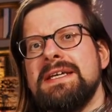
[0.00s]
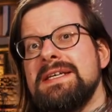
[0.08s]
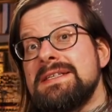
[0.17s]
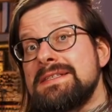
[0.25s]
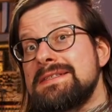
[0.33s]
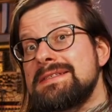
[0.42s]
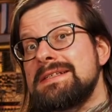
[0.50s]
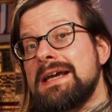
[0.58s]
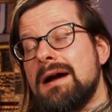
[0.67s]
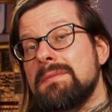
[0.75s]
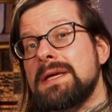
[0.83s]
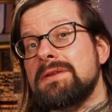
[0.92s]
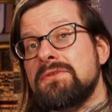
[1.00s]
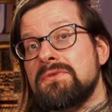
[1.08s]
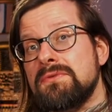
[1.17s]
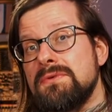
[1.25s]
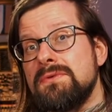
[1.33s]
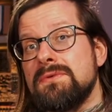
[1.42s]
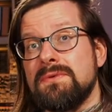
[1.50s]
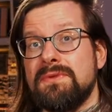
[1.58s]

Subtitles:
is coming through